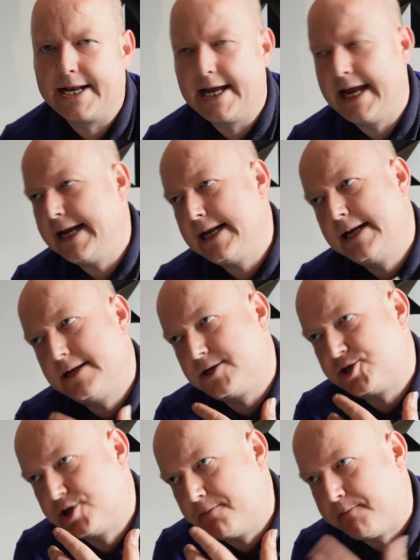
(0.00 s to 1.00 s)

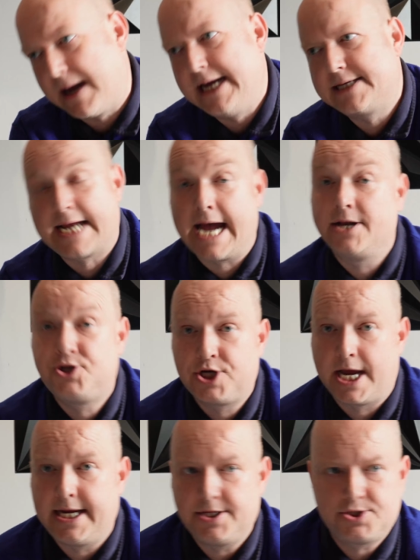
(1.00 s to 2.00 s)
the bass can
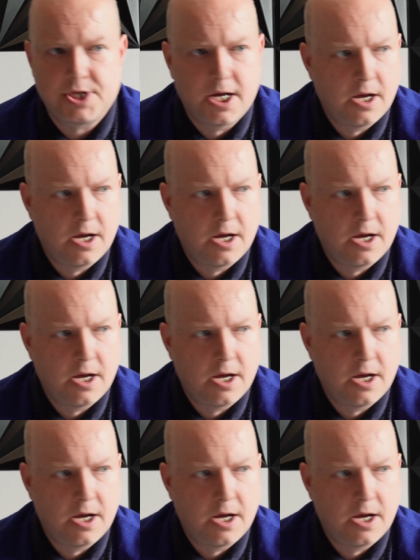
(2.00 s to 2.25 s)
change